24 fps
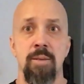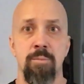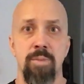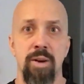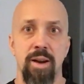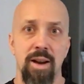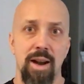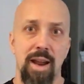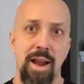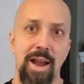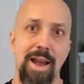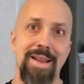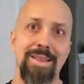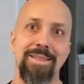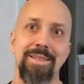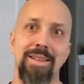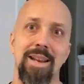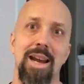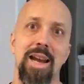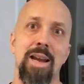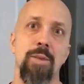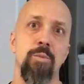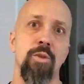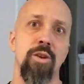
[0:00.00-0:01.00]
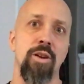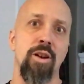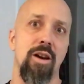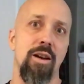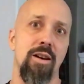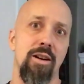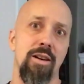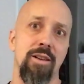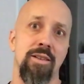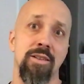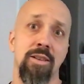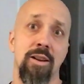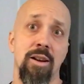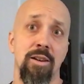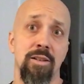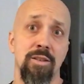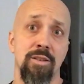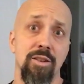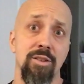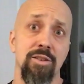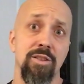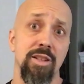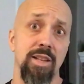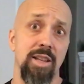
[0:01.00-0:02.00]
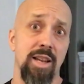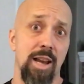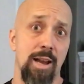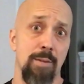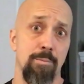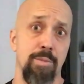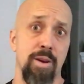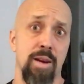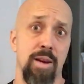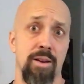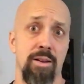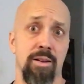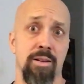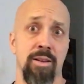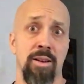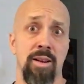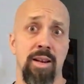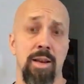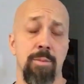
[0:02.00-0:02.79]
But as time went on, Narduzzi got better.